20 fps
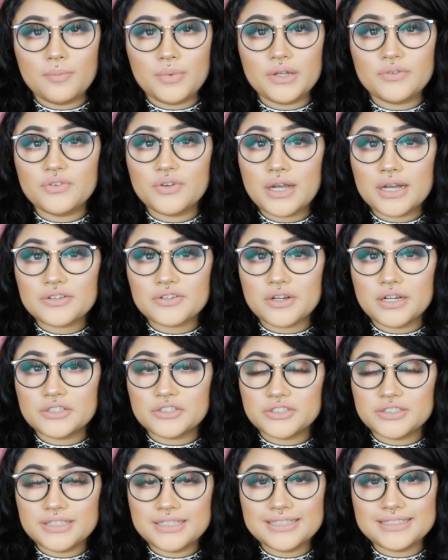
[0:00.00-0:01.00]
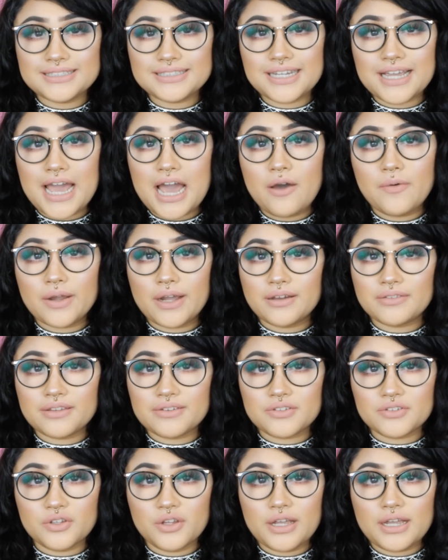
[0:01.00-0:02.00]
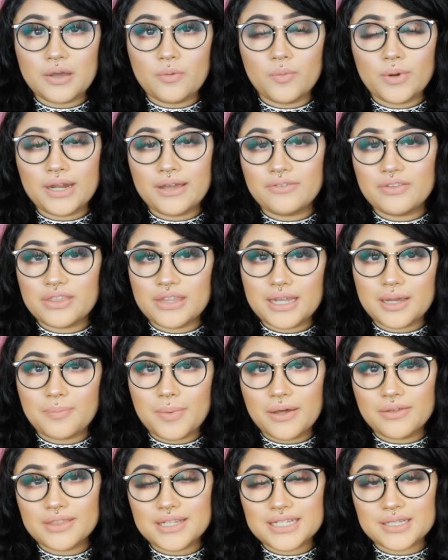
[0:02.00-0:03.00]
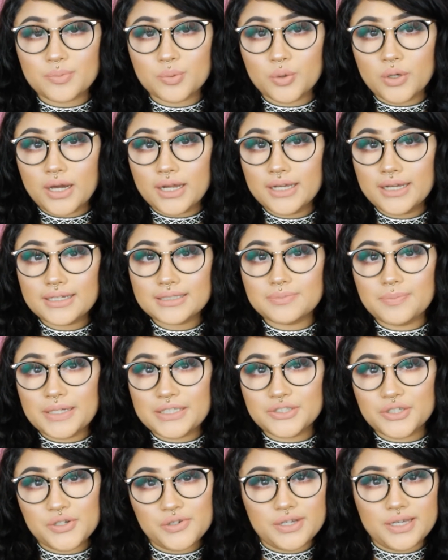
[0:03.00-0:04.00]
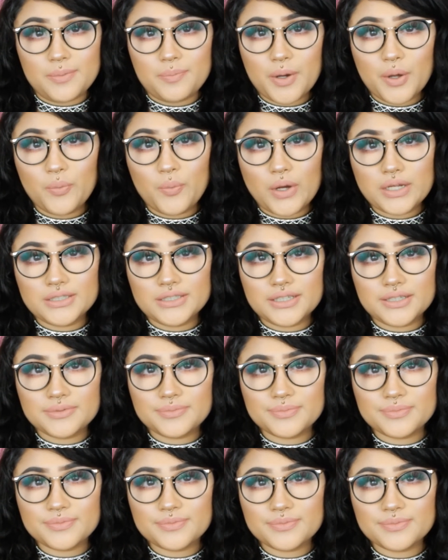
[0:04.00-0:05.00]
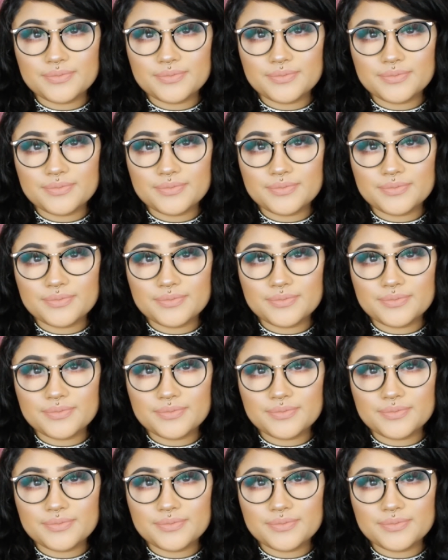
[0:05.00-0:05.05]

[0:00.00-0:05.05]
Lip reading: But if you guys are interested in seeing how I got this look and what I think about these products, make sure you keep on watching.